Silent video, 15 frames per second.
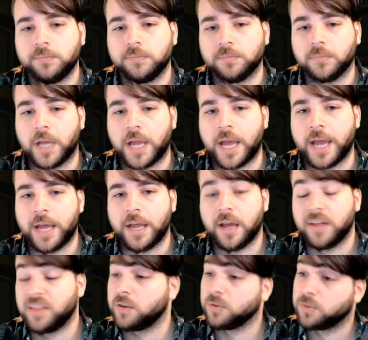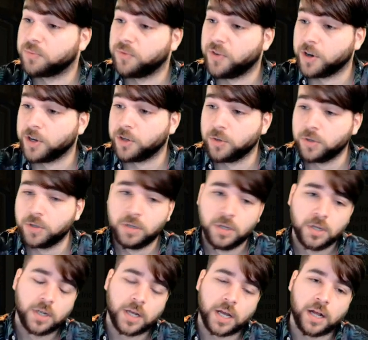that was very good.
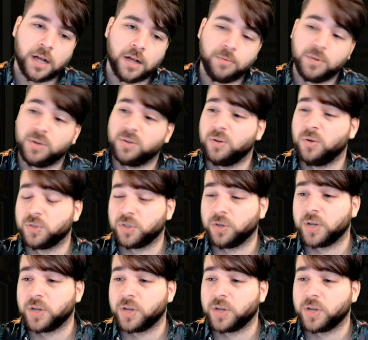We also,